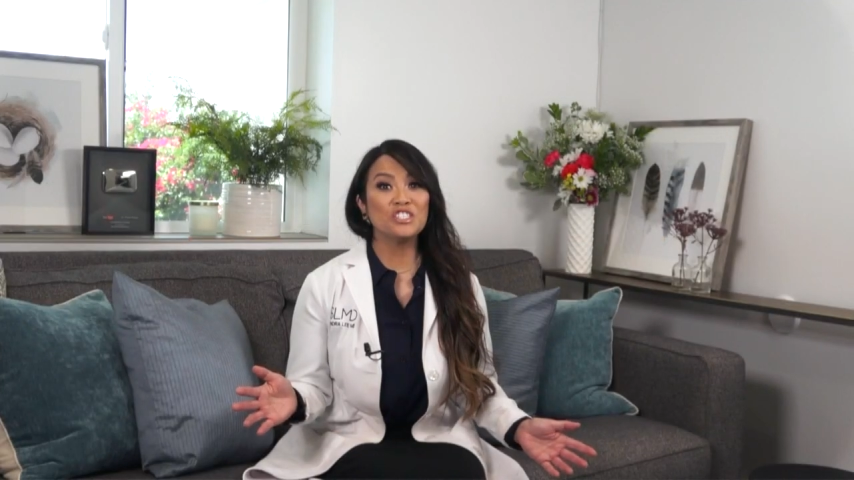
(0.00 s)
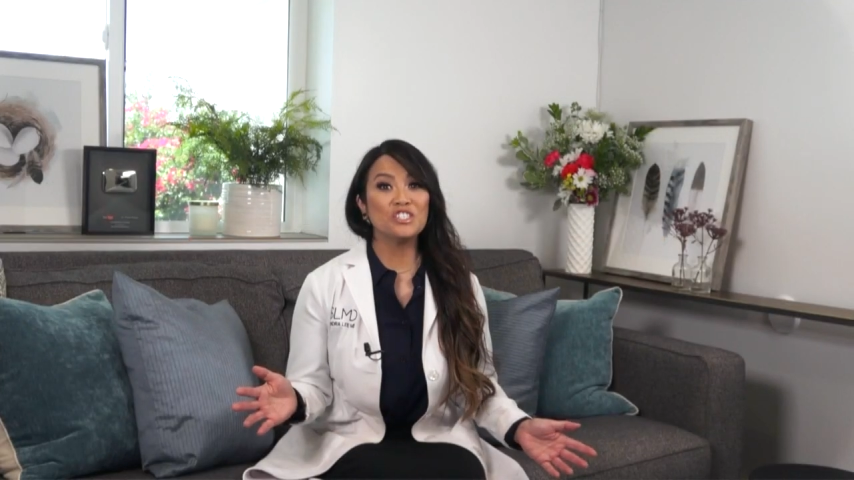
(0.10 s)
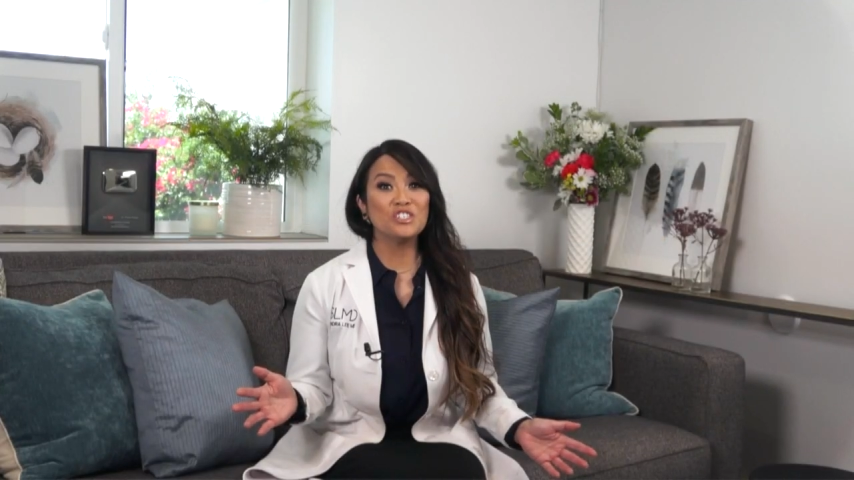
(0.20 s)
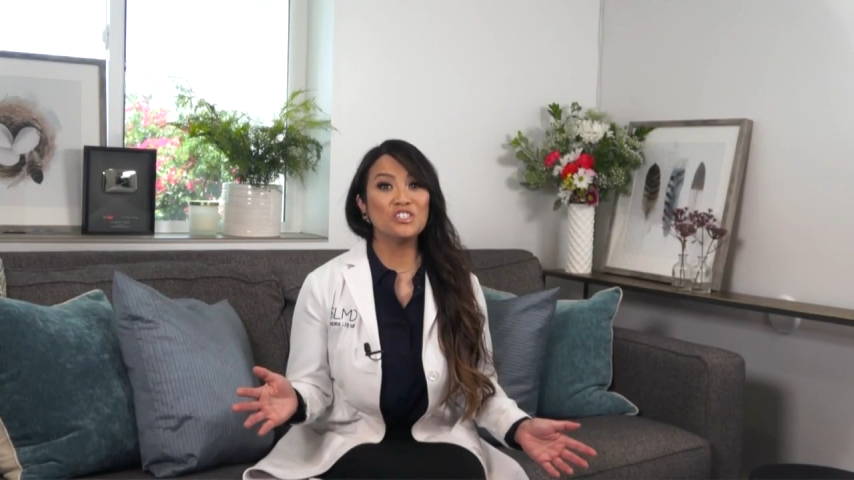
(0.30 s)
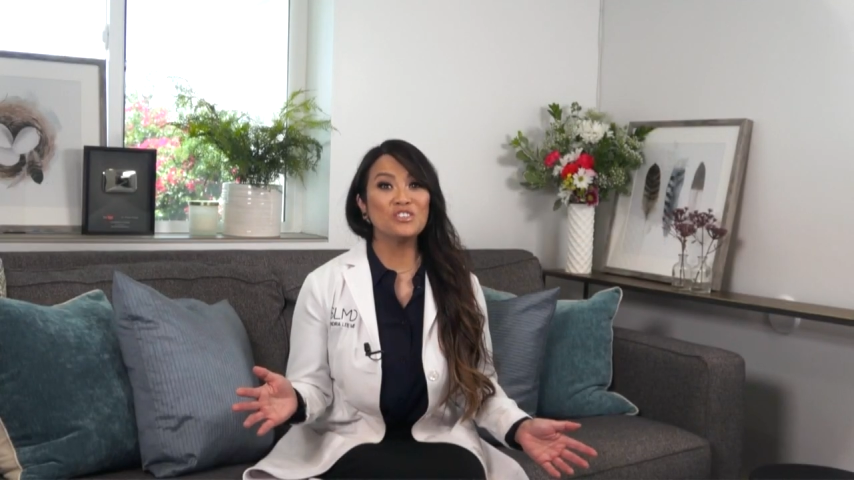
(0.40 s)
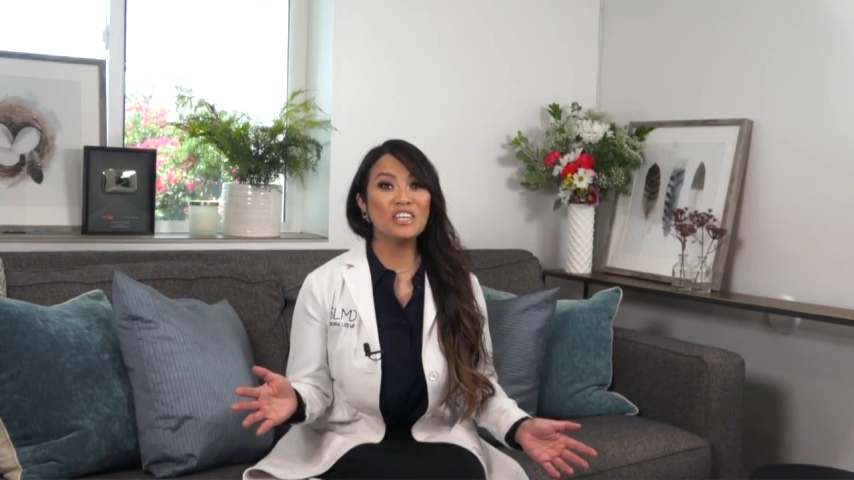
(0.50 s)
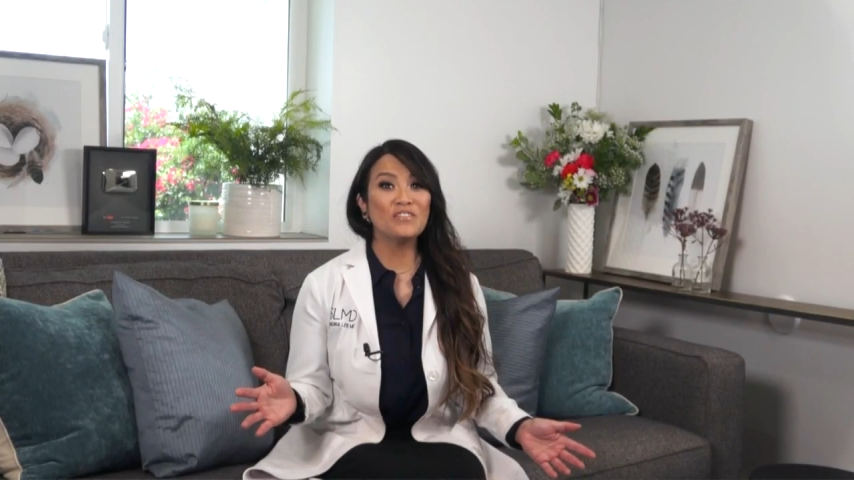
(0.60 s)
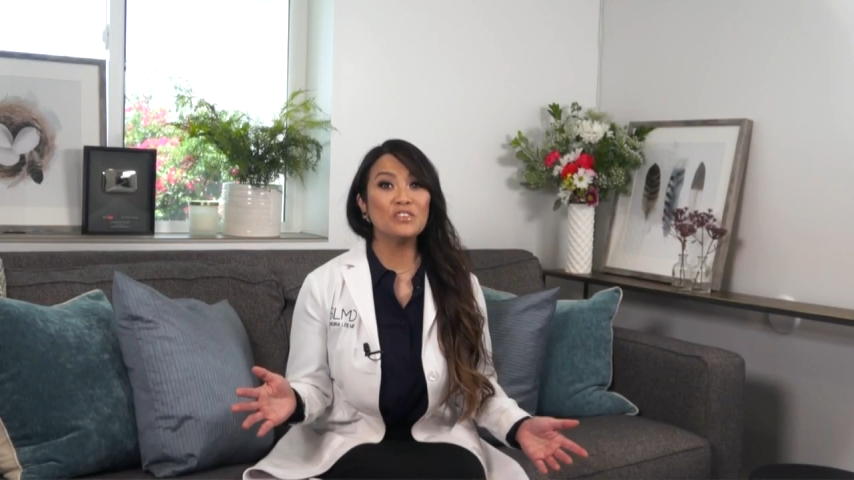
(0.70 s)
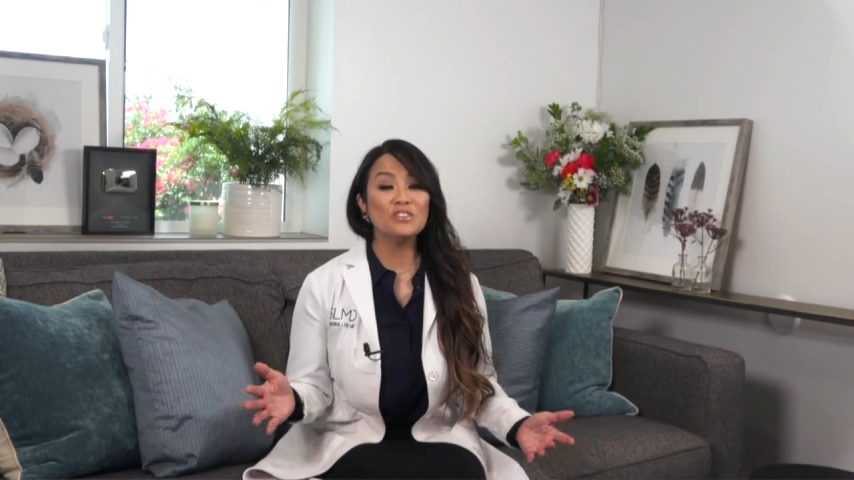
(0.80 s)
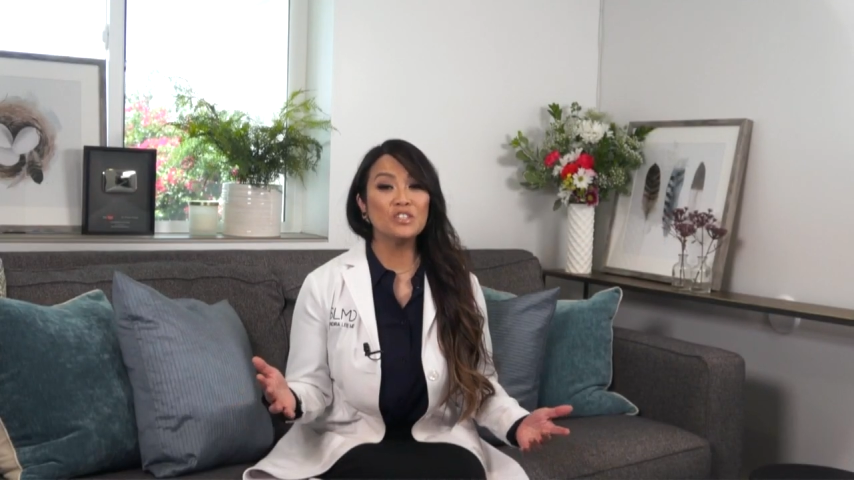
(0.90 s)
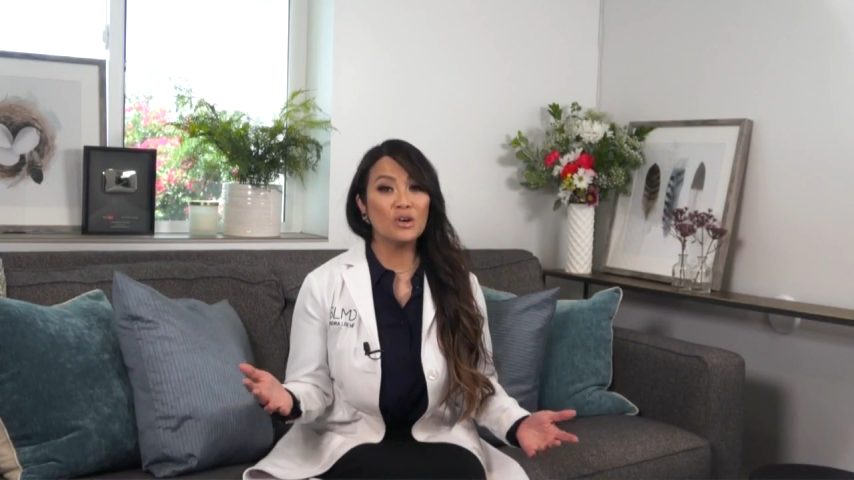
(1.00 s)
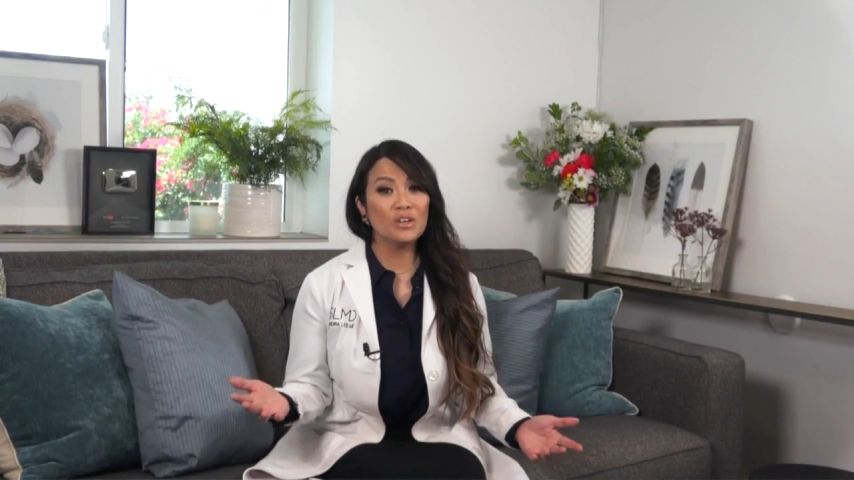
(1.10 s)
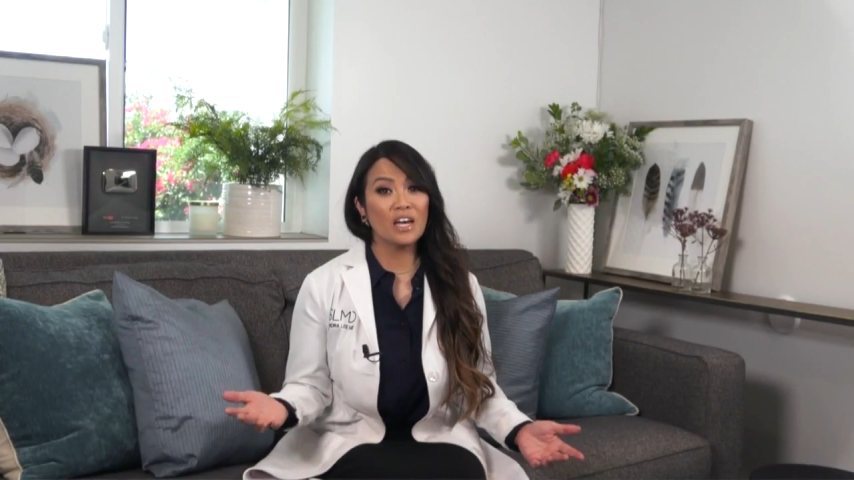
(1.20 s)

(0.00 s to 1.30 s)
do if you don't